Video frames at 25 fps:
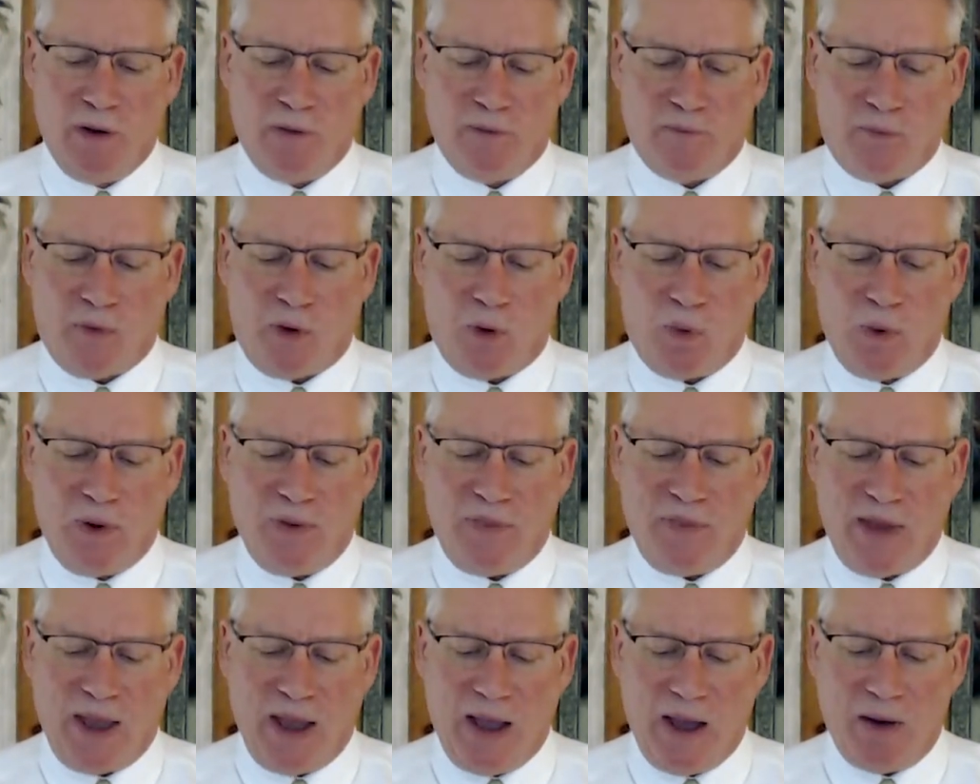For
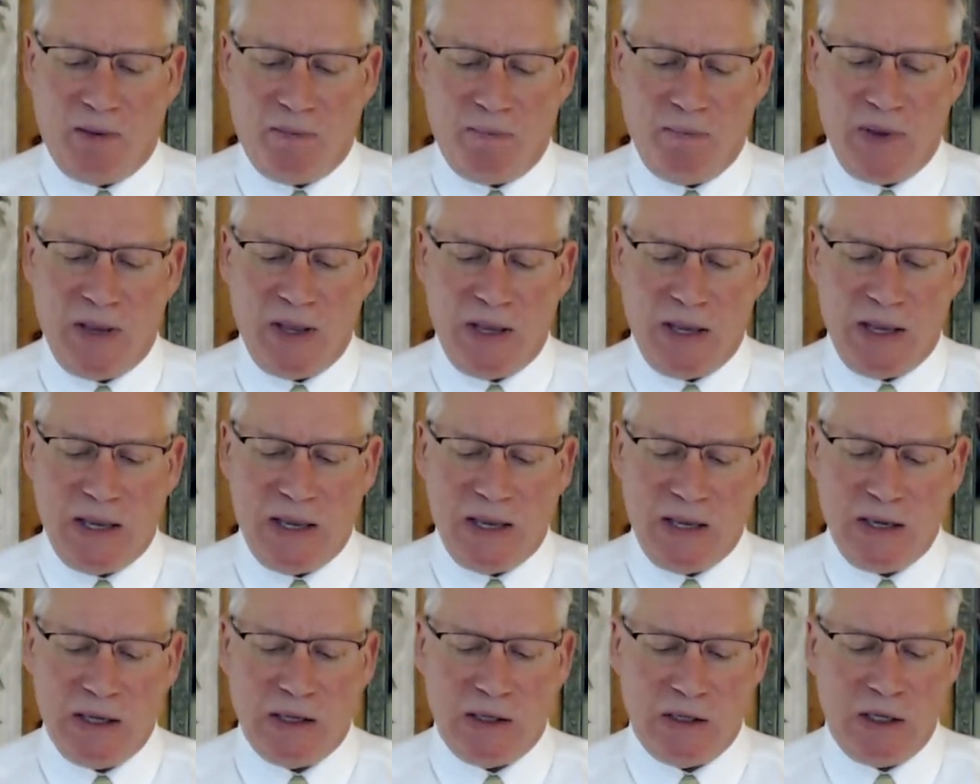without
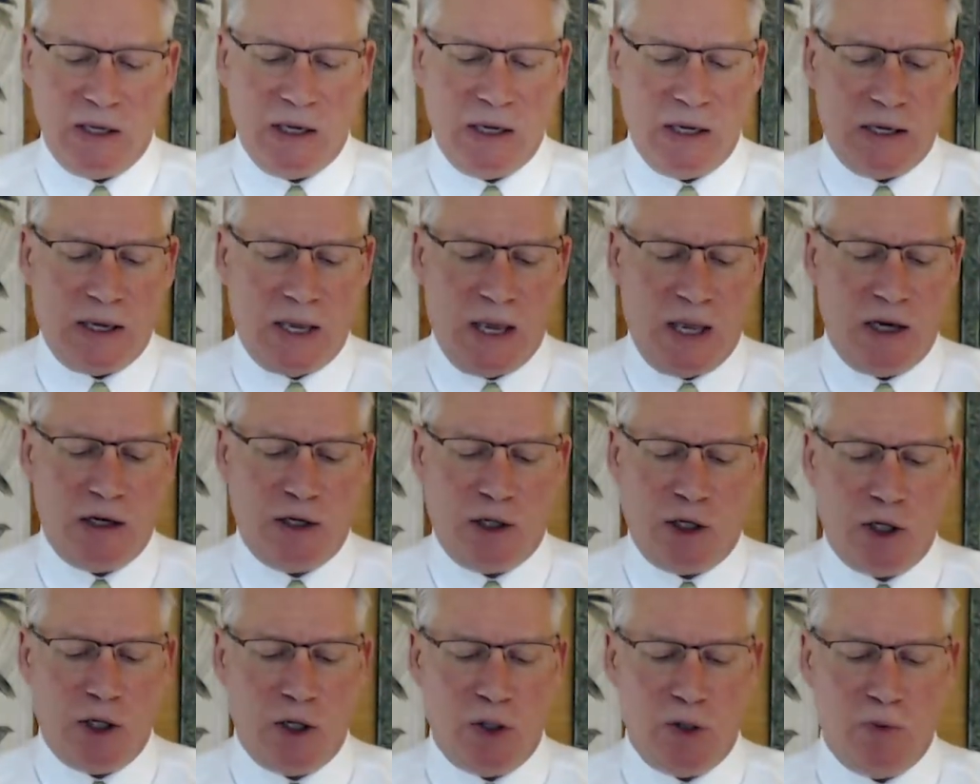me ye can
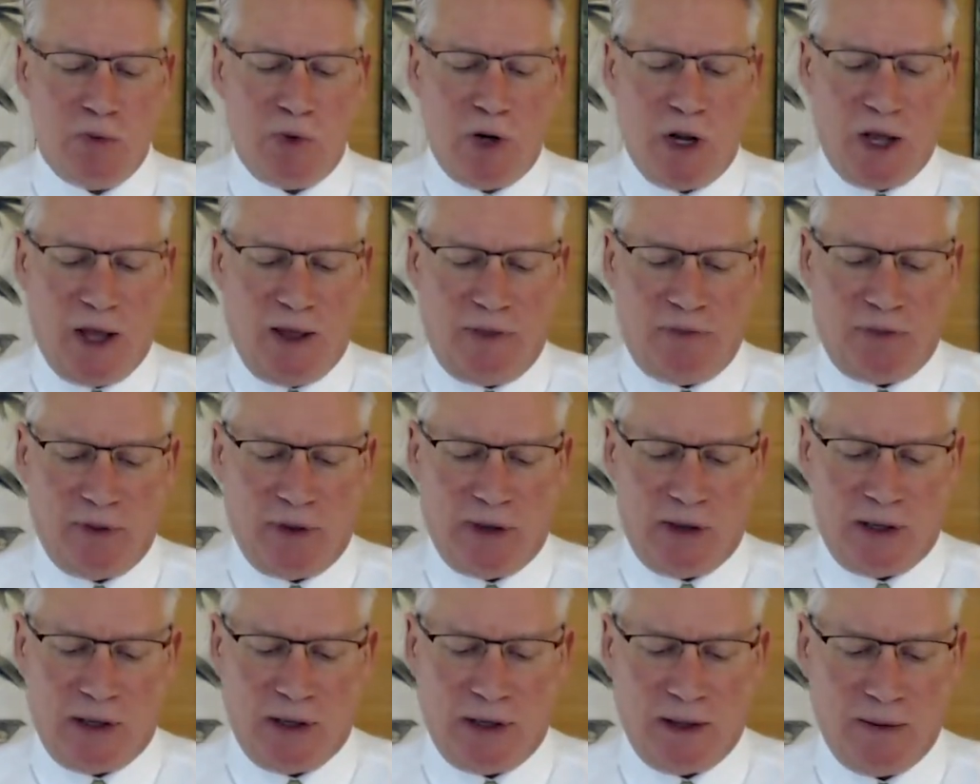do
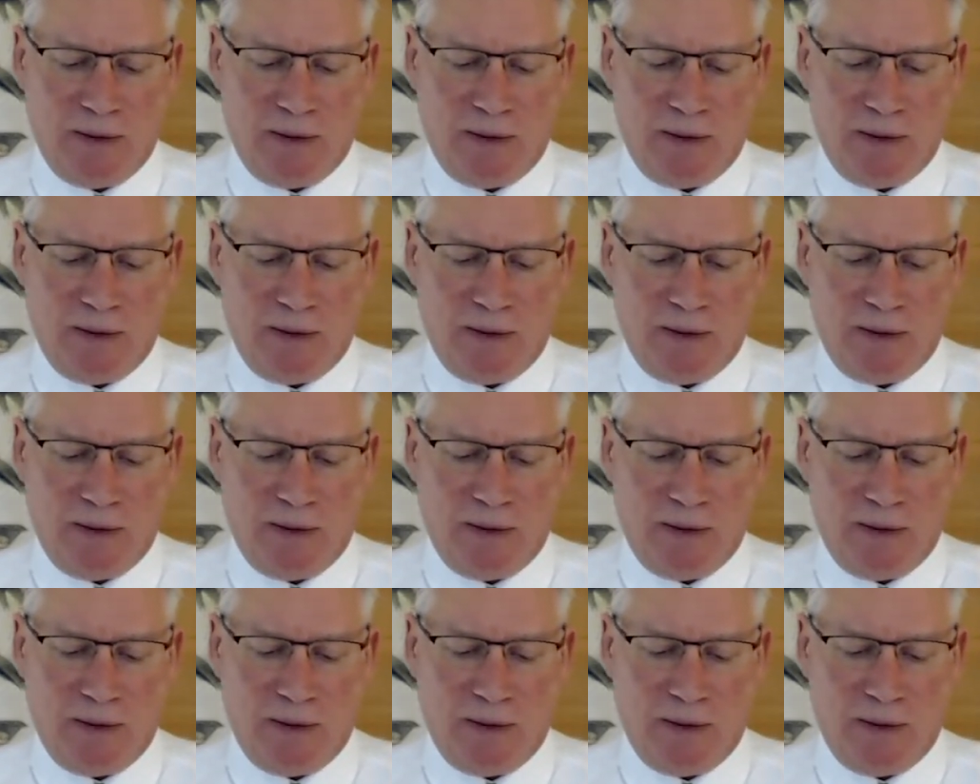nothing.